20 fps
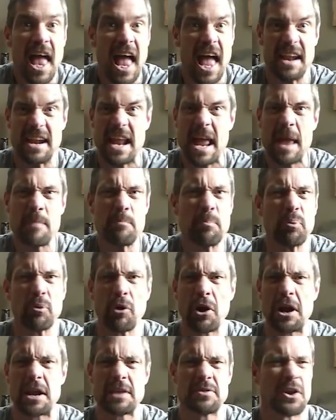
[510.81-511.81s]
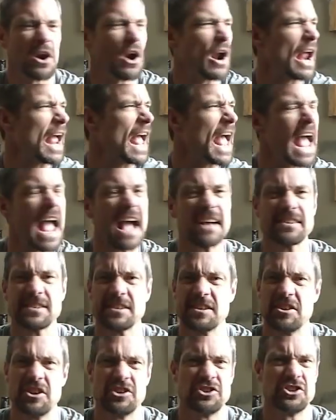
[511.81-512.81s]
and they break their
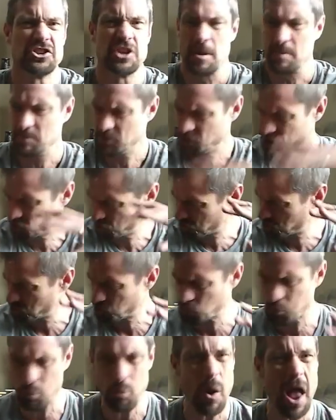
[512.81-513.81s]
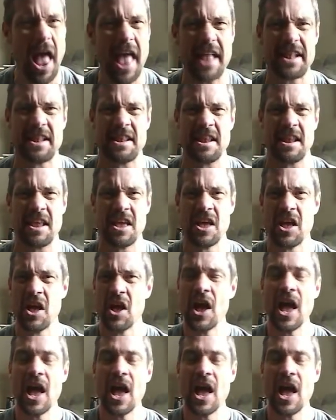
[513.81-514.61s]
ass in the gym, sweating.